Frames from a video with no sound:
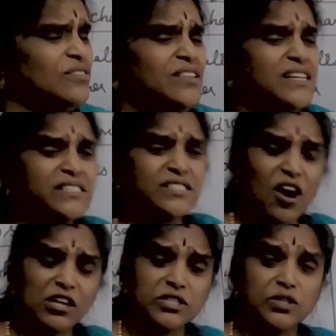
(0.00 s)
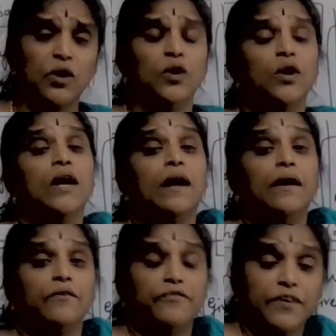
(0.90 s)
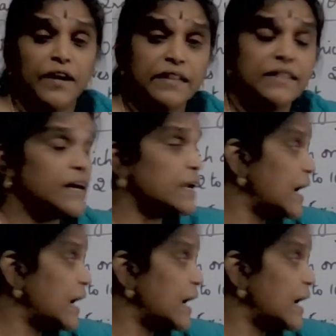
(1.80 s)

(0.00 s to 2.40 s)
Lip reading: This also further